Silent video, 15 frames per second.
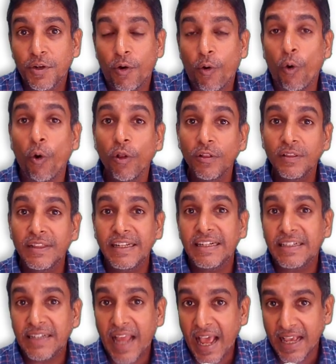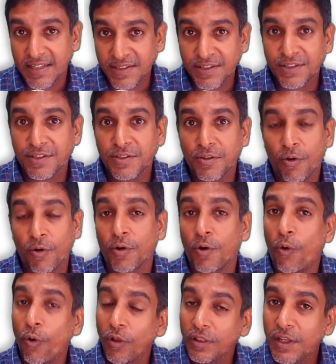all the tasks or
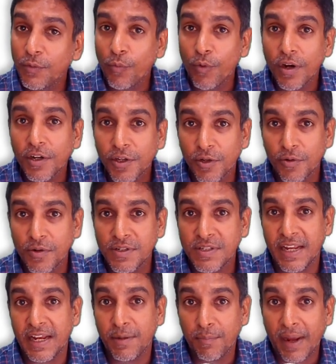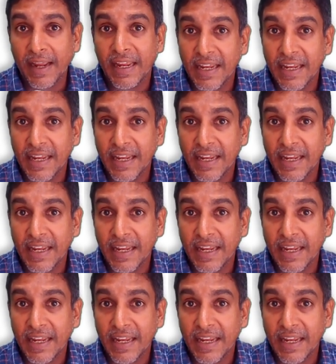all the workloads in my